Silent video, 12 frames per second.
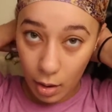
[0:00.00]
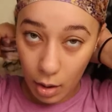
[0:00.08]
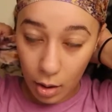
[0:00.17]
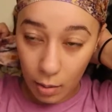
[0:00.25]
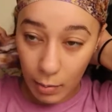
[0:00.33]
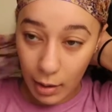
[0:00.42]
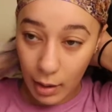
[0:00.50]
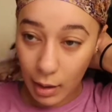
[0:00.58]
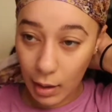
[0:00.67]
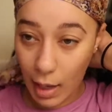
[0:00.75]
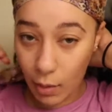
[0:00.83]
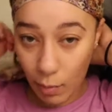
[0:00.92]
Um, a,
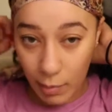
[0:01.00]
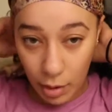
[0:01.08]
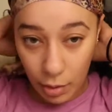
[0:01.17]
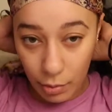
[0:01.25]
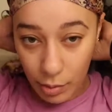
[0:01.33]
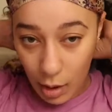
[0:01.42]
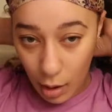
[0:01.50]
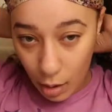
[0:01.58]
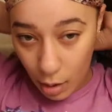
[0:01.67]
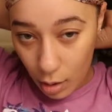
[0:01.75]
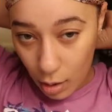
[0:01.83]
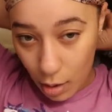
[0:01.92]
a lot of women use
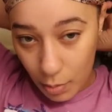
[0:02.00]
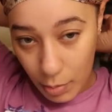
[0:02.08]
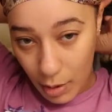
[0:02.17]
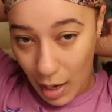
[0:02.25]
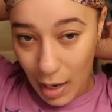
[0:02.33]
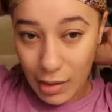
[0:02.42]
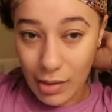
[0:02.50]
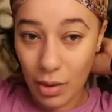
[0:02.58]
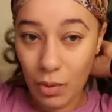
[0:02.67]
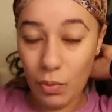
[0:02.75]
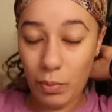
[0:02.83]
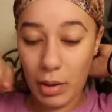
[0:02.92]
that, but I
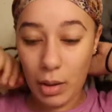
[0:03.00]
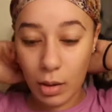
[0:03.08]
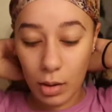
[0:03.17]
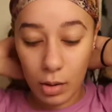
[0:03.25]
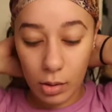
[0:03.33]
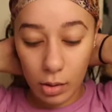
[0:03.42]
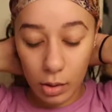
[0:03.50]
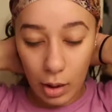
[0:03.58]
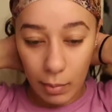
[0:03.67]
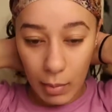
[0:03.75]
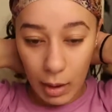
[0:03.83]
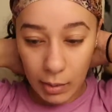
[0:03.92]
don't because
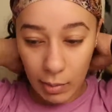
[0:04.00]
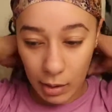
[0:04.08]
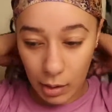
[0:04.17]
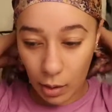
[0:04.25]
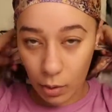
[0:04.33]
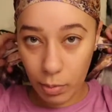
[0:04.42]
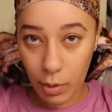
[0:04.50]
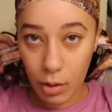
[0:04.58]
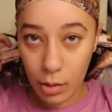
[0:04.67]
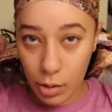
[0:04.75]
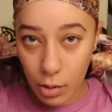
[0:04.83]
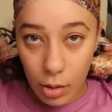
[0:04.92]
it makes my scalp
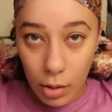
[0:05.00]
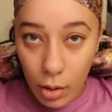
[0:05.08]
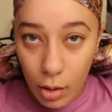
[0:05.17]
itch.